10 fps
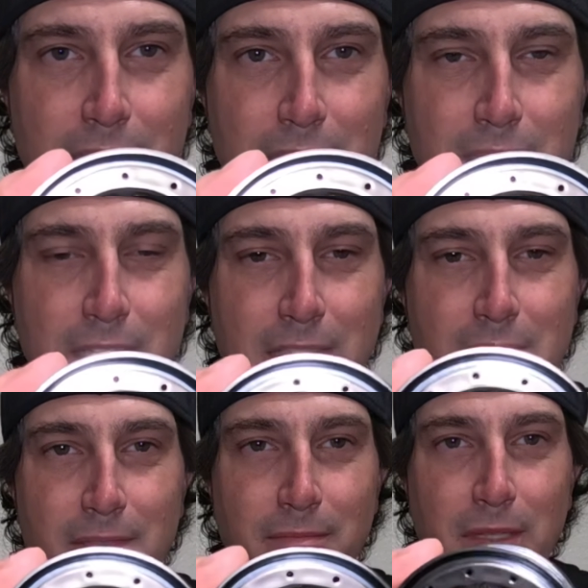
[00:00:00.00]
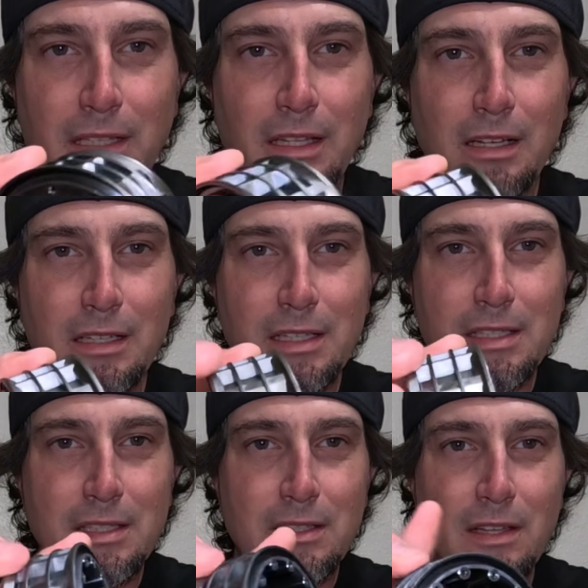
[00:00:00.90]
sets of bead
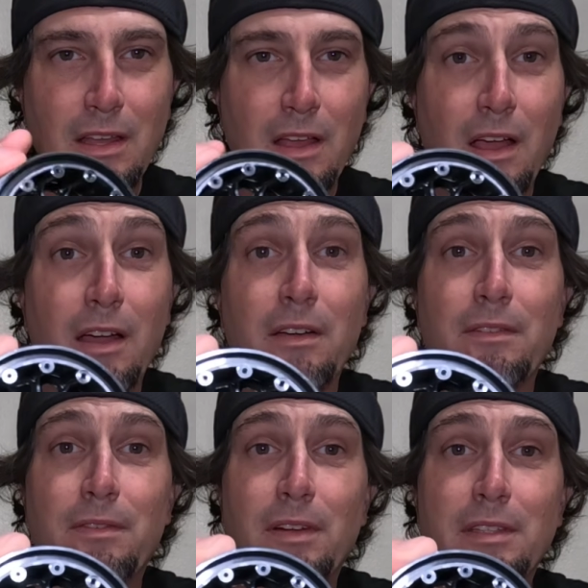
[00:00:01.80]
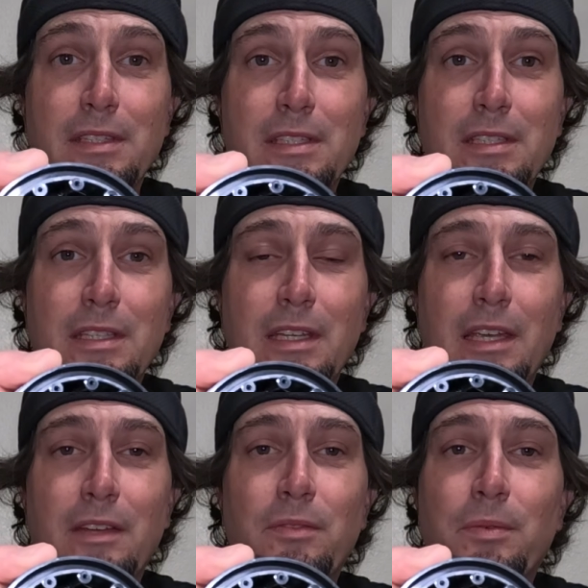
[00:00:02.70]
locks, front
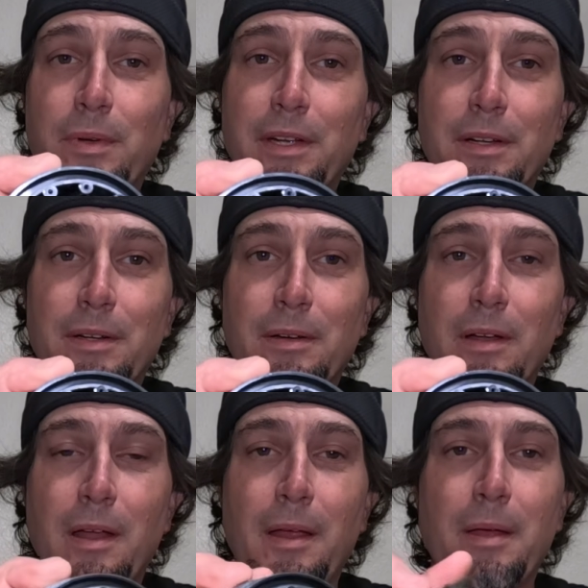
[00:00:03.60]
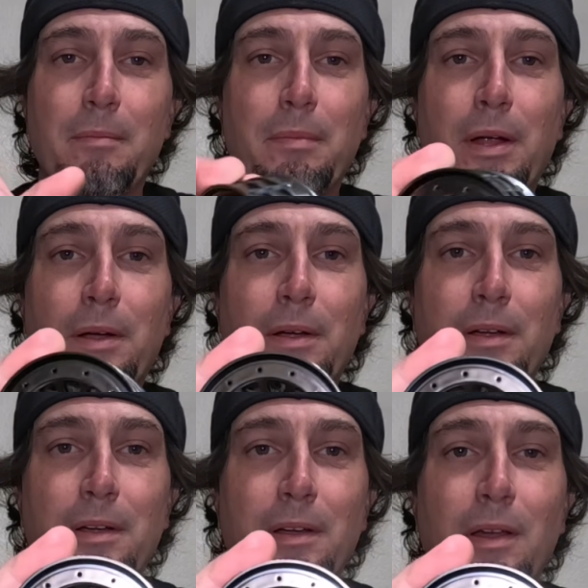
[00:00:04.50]
and rear
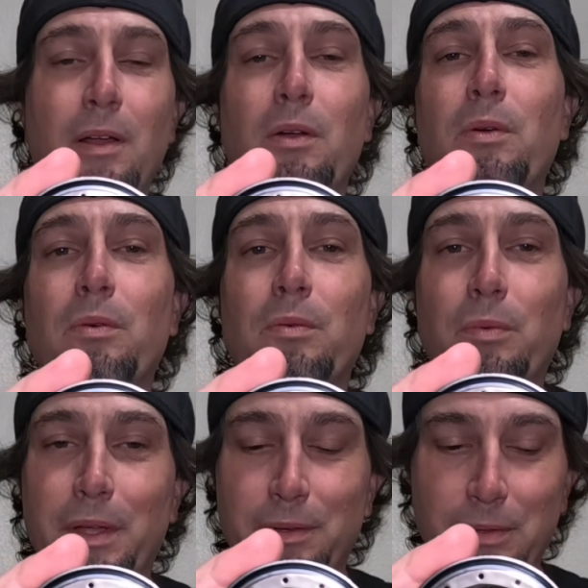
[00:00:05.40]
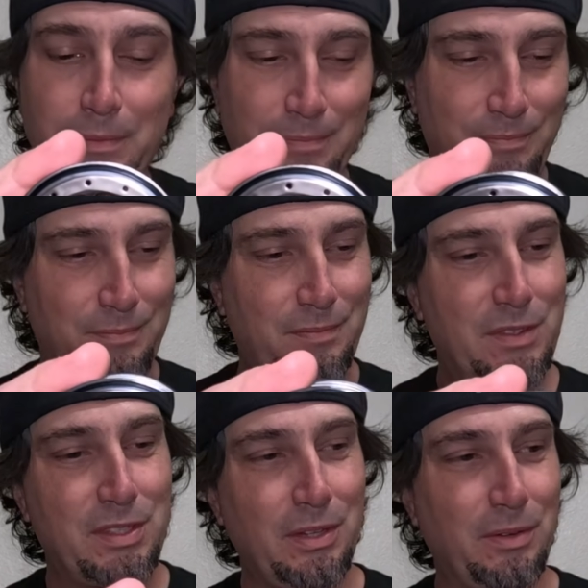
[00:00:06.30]
per wheel.
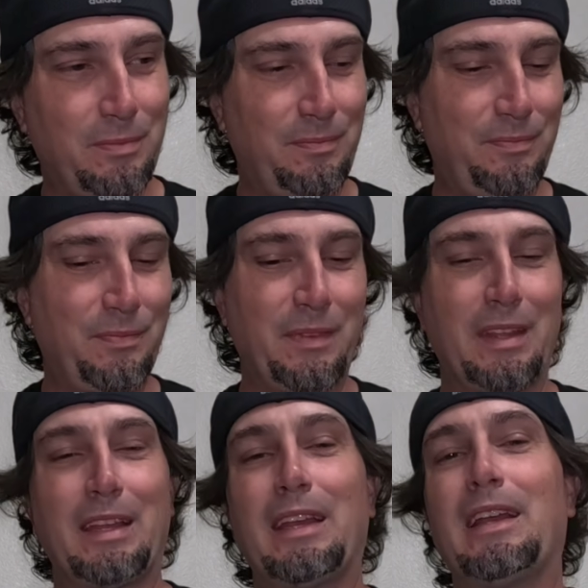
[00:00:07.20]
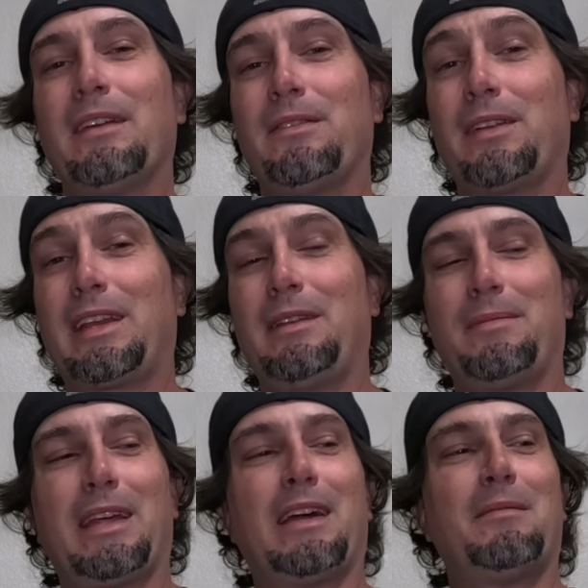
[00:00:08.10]
So we keep
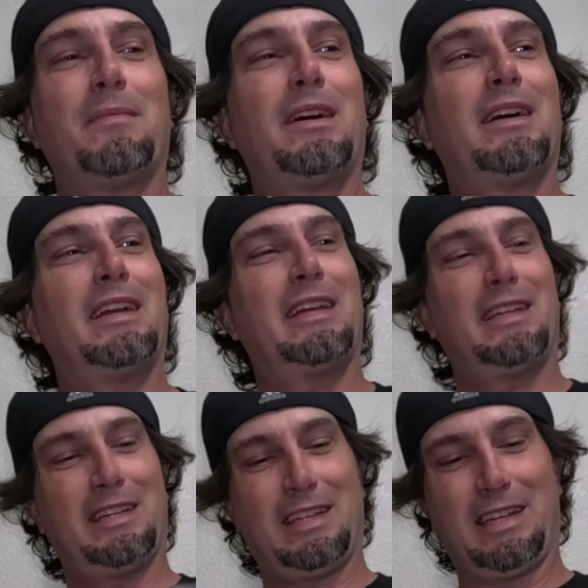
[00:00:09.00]
that in mind.